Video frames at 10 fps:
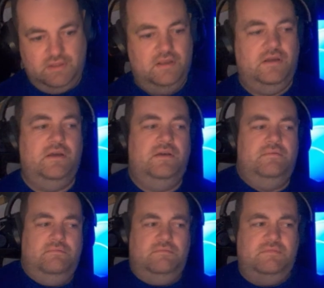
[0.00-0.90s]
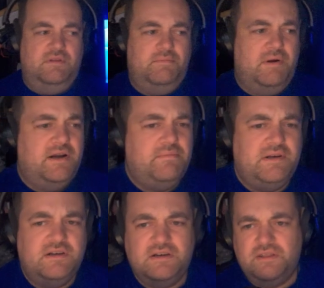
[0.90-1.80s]
There might have
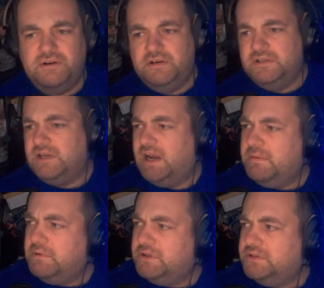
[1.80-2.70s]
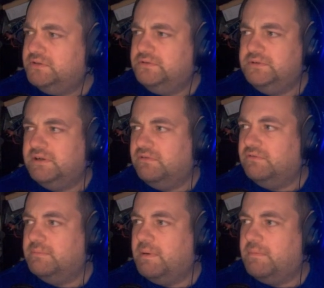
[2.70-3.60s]
been another time or two, I don't
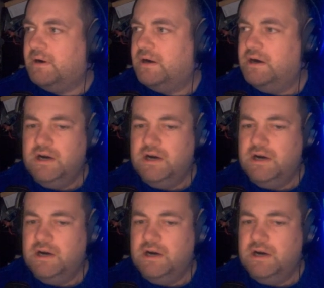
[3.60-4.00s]
remember.